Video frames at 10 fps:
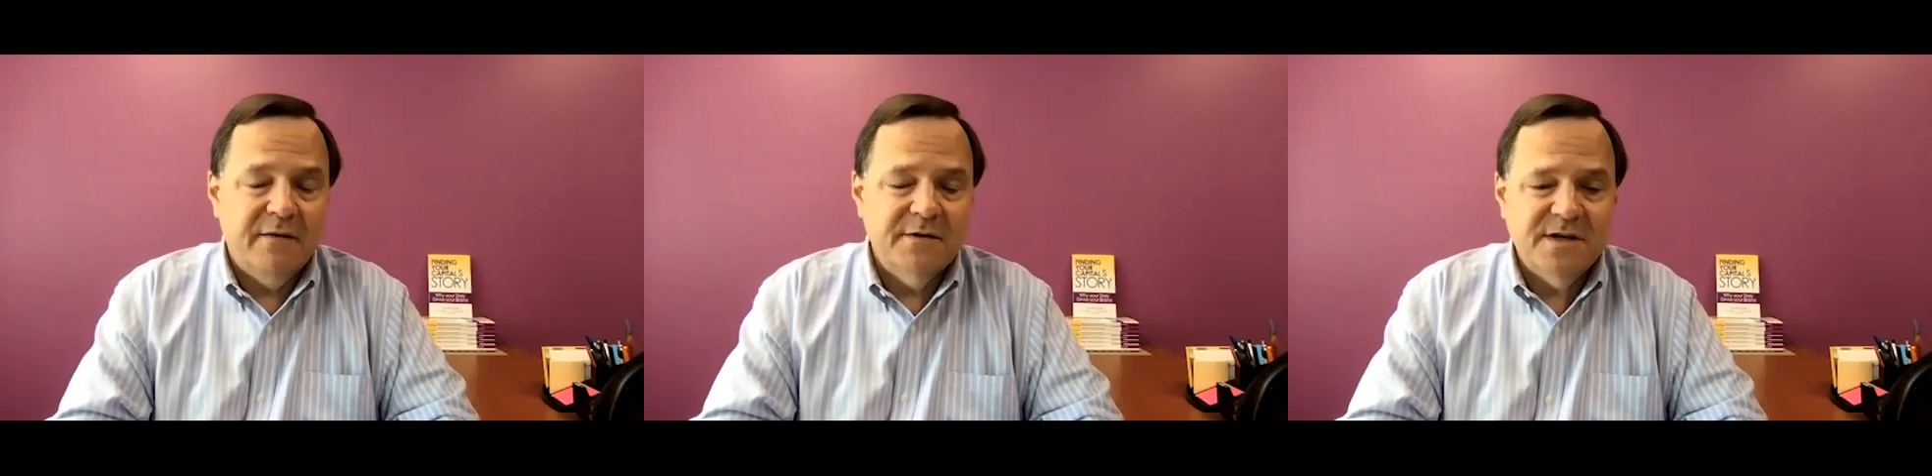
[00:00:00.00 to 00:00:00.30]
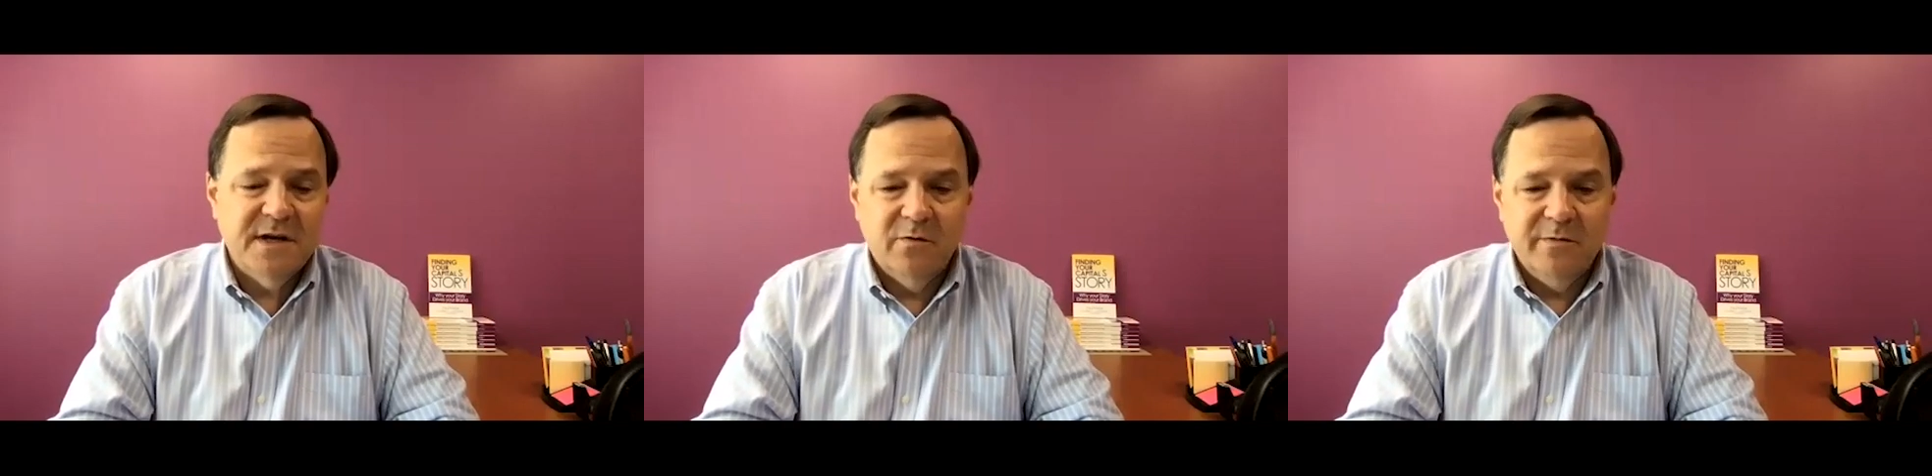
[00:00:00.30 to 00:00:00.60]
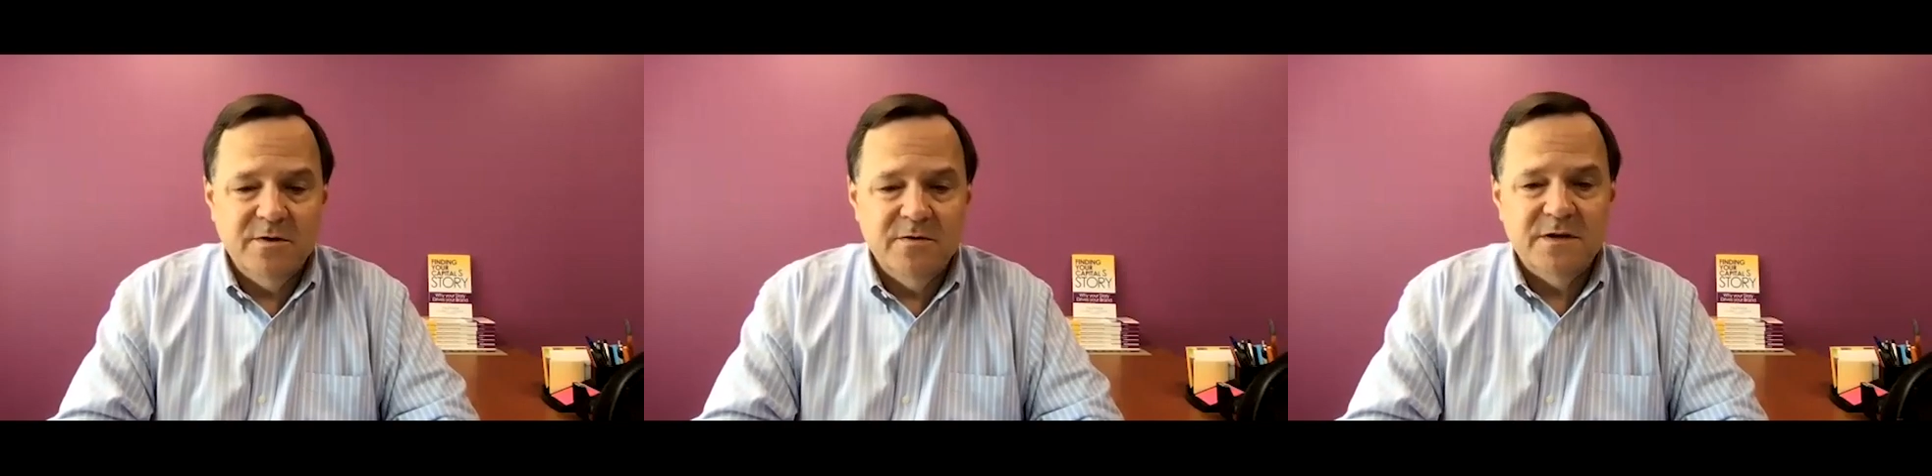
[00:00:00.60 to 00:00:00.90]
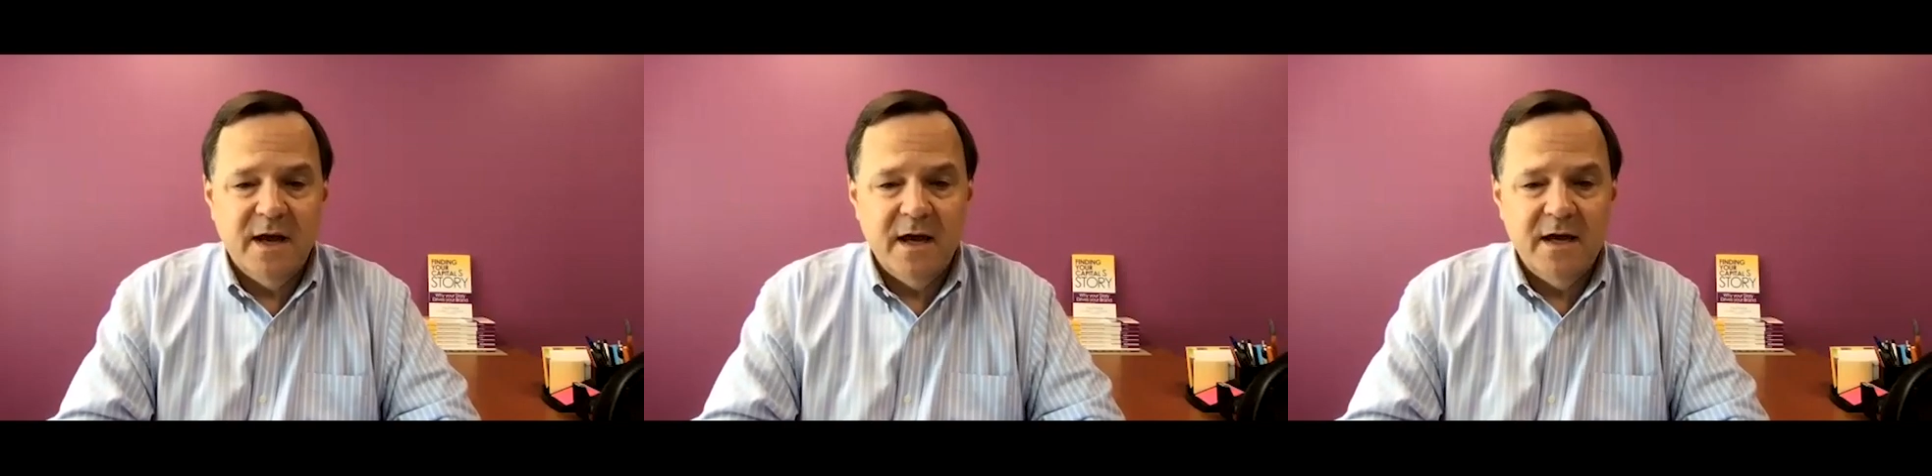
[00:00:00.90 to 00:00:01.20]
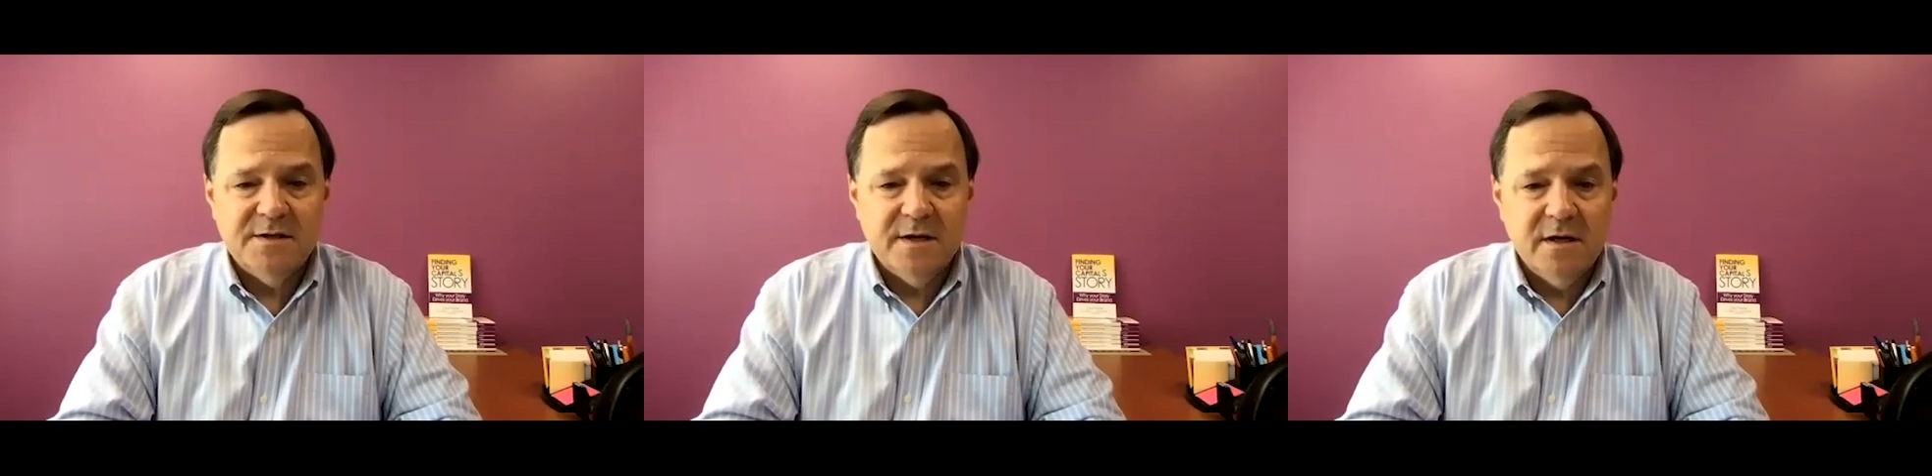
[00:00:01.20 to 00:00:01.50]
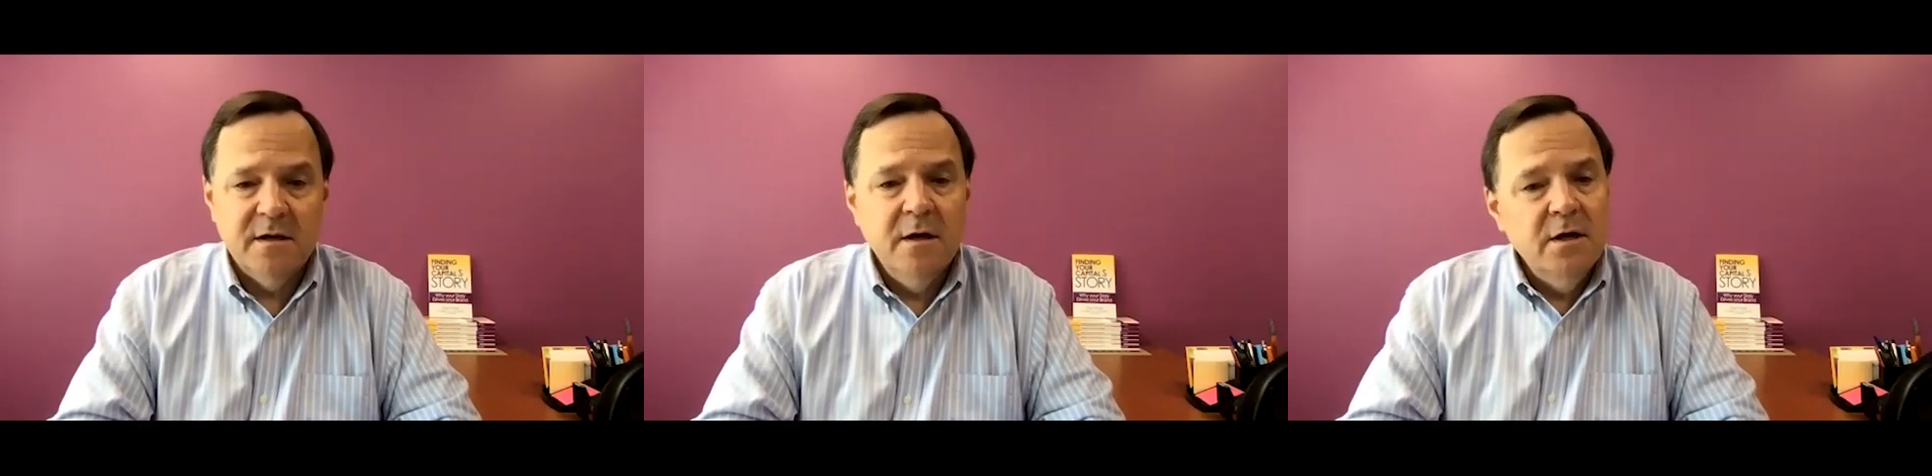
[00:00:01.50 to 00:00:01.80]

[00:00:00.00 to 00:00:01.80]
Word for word: would say what we do today is the